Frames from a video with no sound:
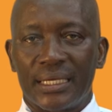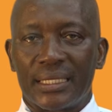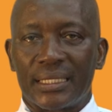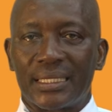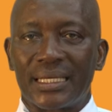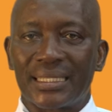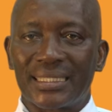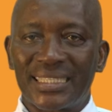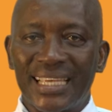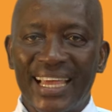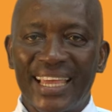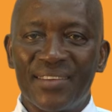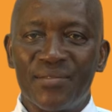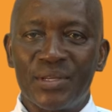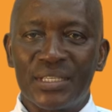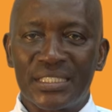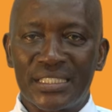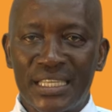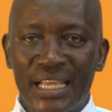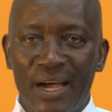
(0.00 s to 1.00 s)
The time
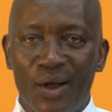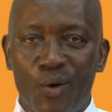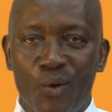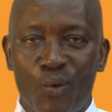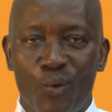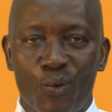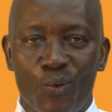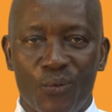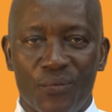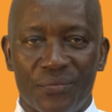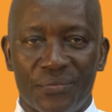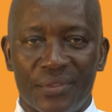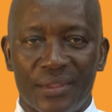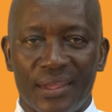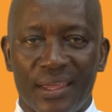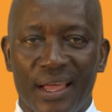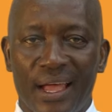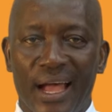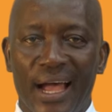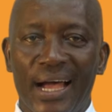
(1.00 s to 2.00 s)
is now
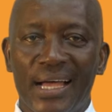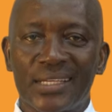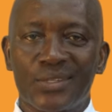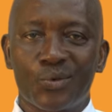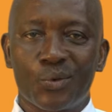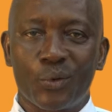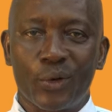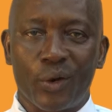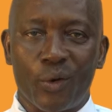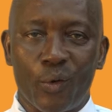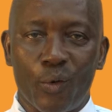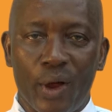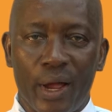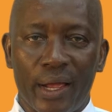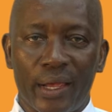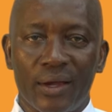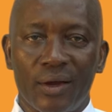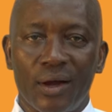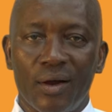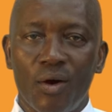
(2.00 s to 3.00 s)
as we
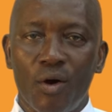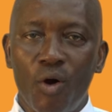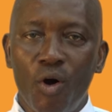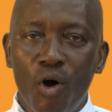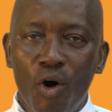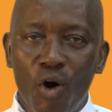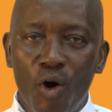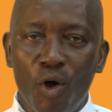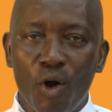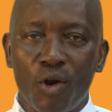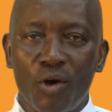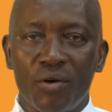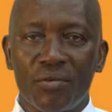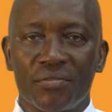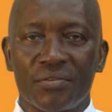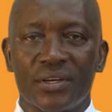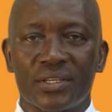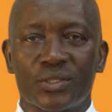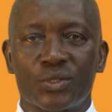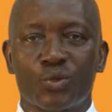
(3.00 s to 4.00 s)
require all
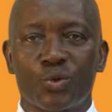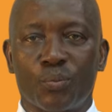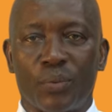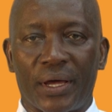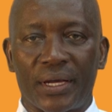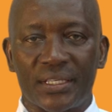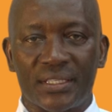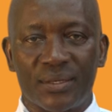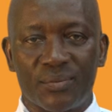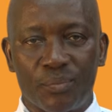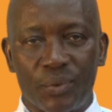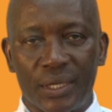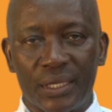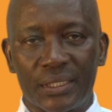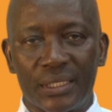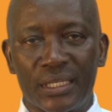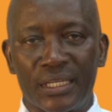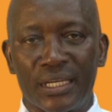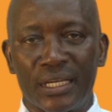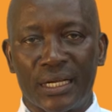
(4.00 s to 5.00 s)
of us to
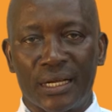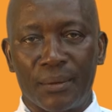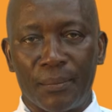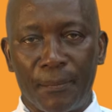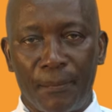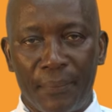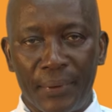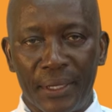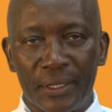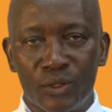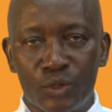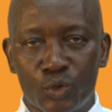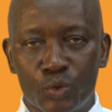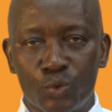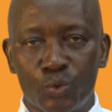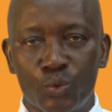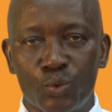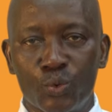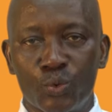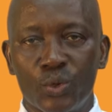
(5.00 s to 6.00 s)
participate in the campaign
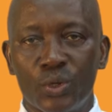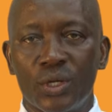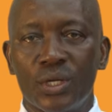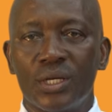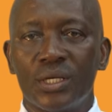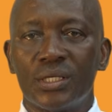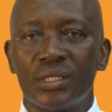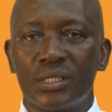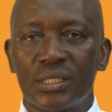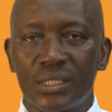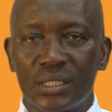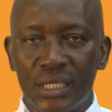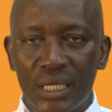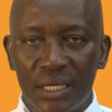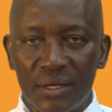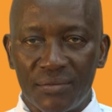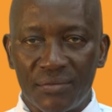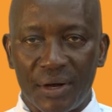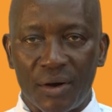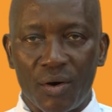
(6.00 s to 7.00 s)
to
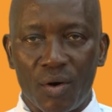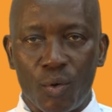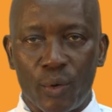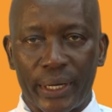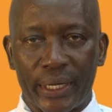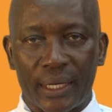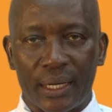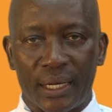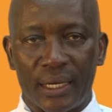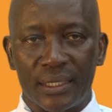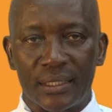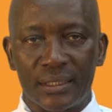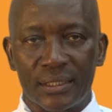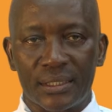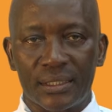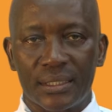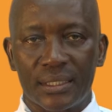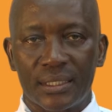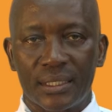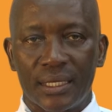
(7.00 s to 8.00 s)
save our
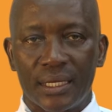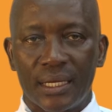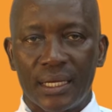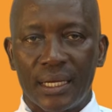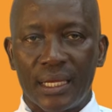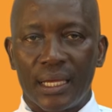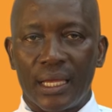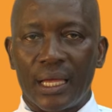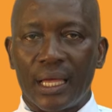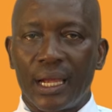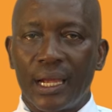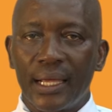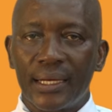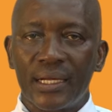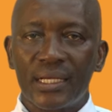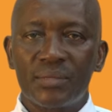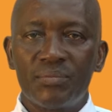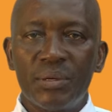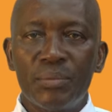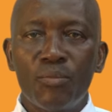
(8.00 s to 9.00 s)
wetlands. Let
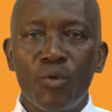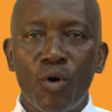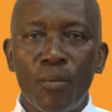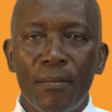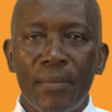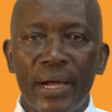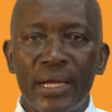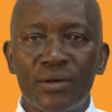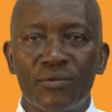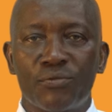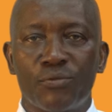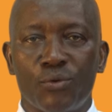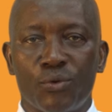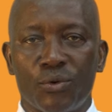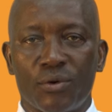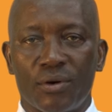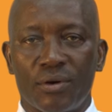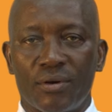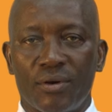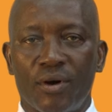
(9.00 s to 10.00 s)
us be more
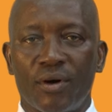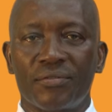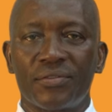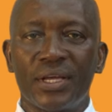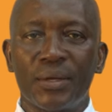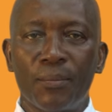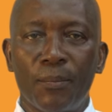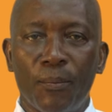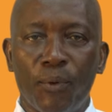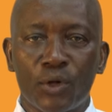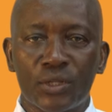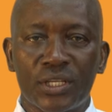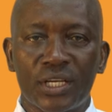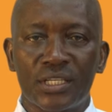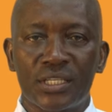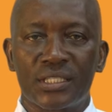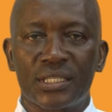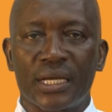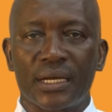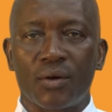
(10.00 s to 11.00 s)
mindful of the
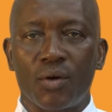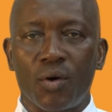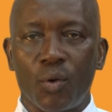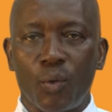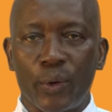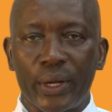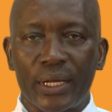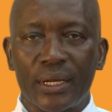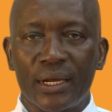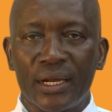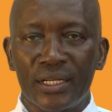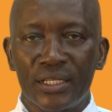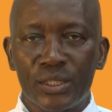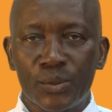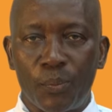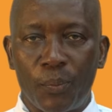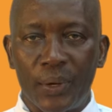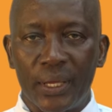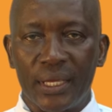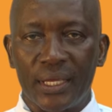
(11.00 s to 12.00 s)
importance that our
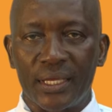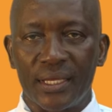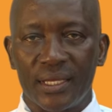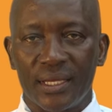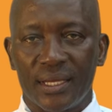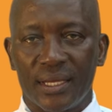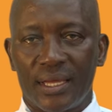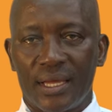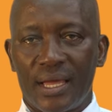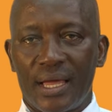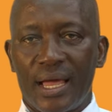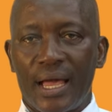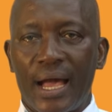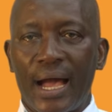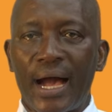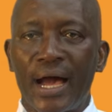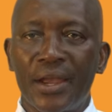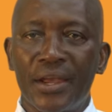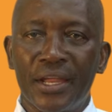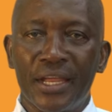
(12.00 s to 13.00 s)
wetlands play
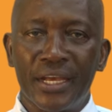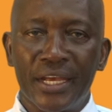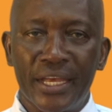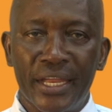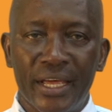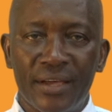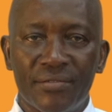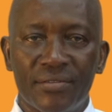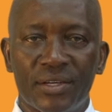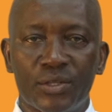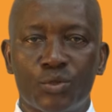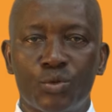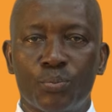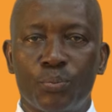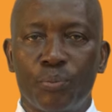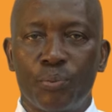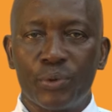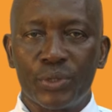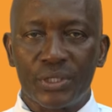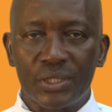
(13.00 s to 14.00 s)
and endeavor to
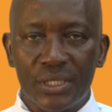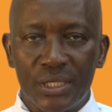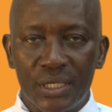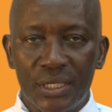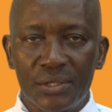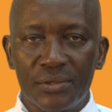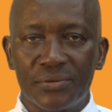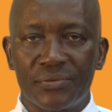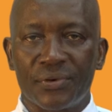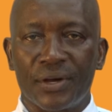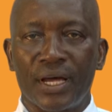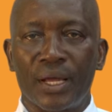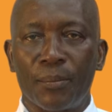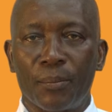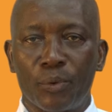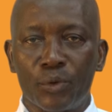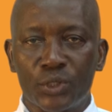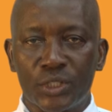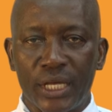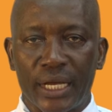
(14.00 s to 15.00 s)
preserve and
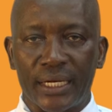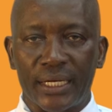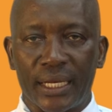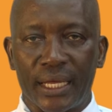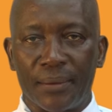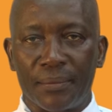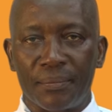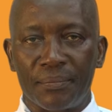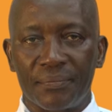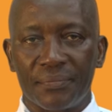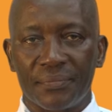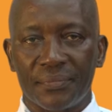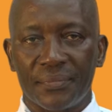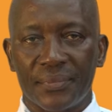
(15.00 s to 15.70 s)
protect them.